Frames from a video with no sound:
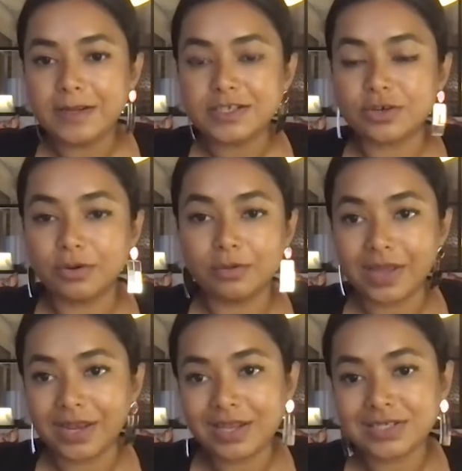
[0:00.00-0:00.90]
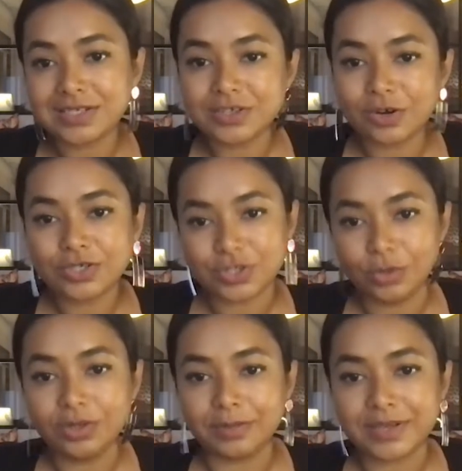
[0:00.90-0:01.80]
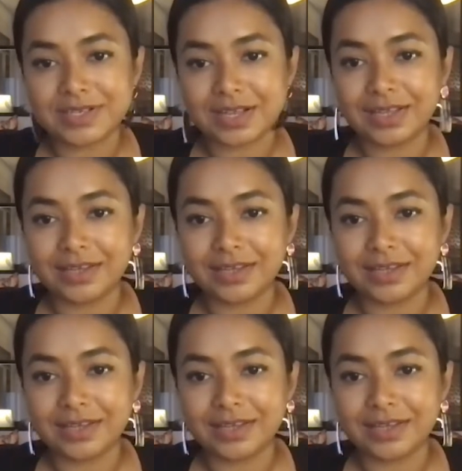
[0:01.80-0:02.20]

So it is your soul, basically.